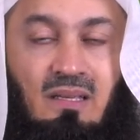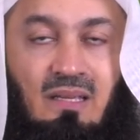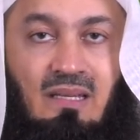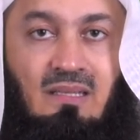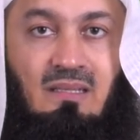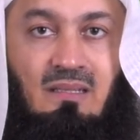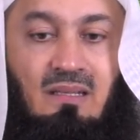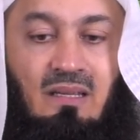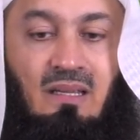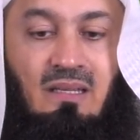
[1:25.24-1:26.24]
yet
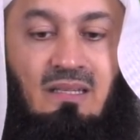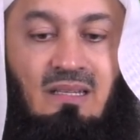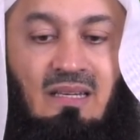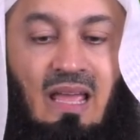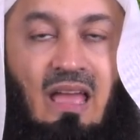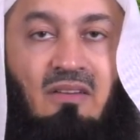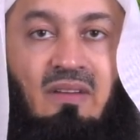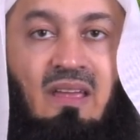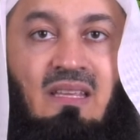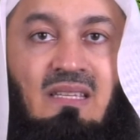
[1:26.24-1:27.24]
he didn't
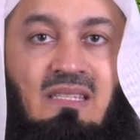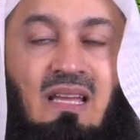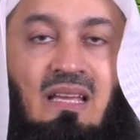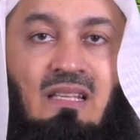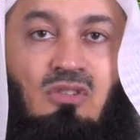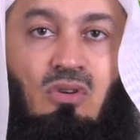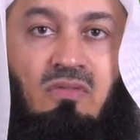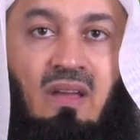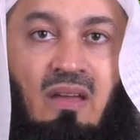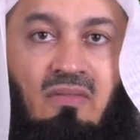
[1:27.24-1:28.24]
have any signs
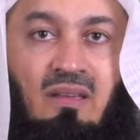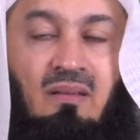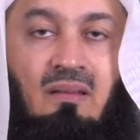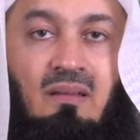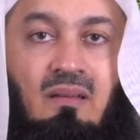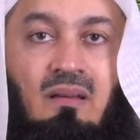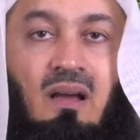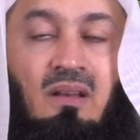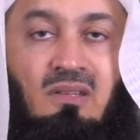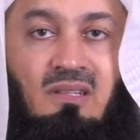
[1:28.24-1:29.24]
of having
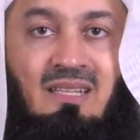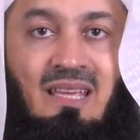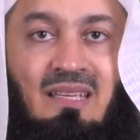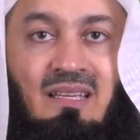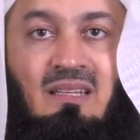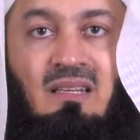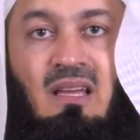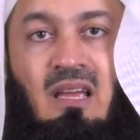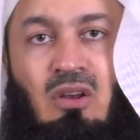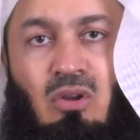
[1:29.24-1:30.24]
undertaken
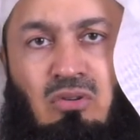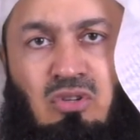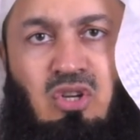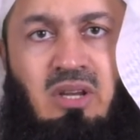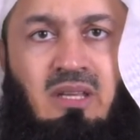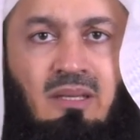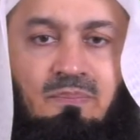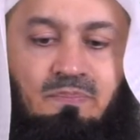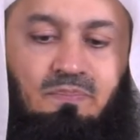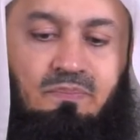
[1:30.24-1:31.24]
a long journey.
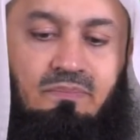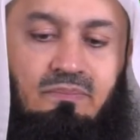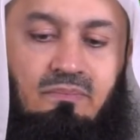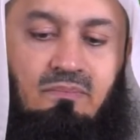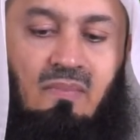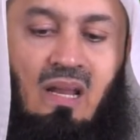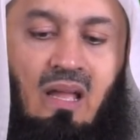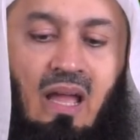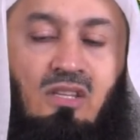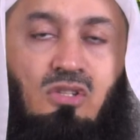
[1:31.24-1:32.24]

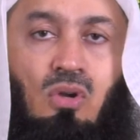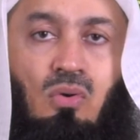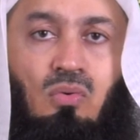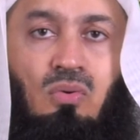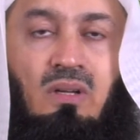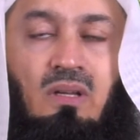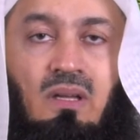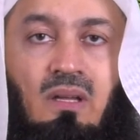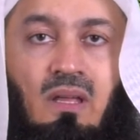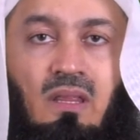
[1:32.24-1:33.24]
And so
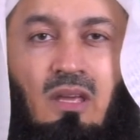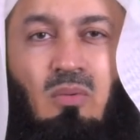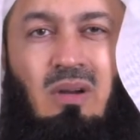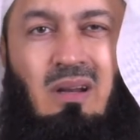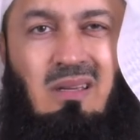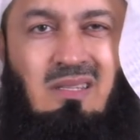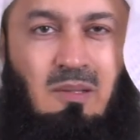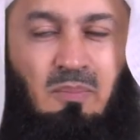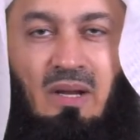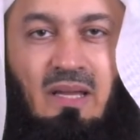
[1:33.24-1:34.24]
they were
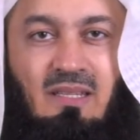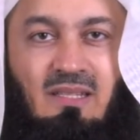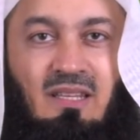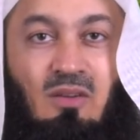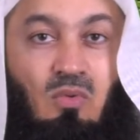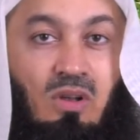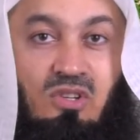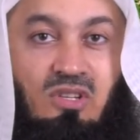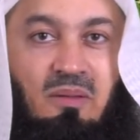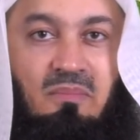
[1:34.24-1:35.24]
surprised. They
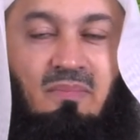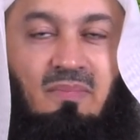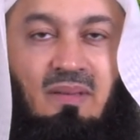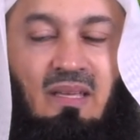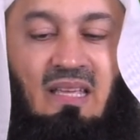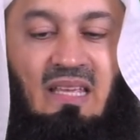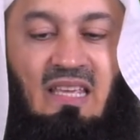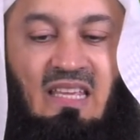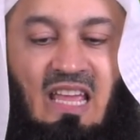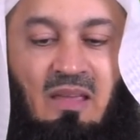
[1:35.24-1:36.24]
watched him.
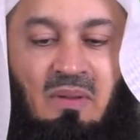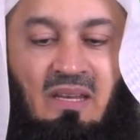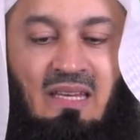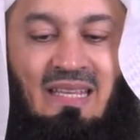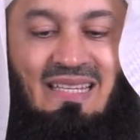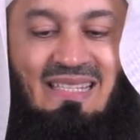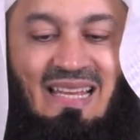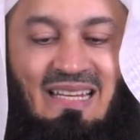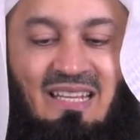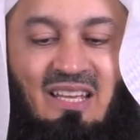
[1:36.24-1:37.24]
He came in and he
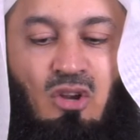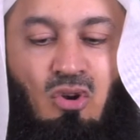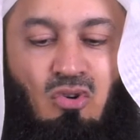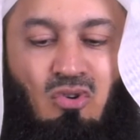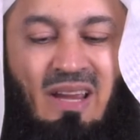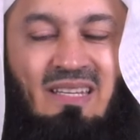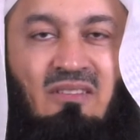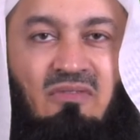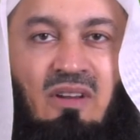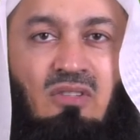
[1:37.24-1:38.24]
sat right
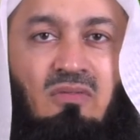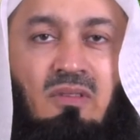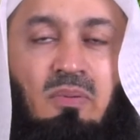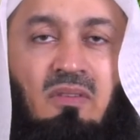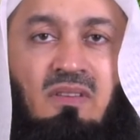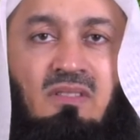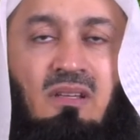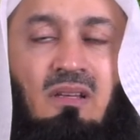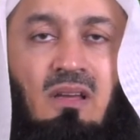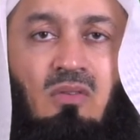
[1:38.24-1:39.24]
in front of the Prophet
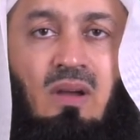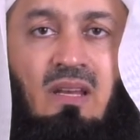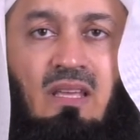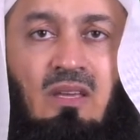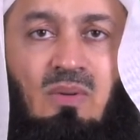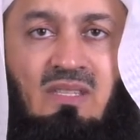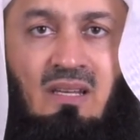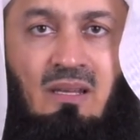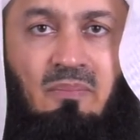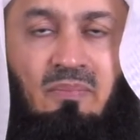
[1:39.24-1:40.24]
sallallahu alaihi
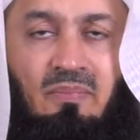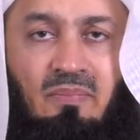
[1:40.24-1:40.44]
wasallam.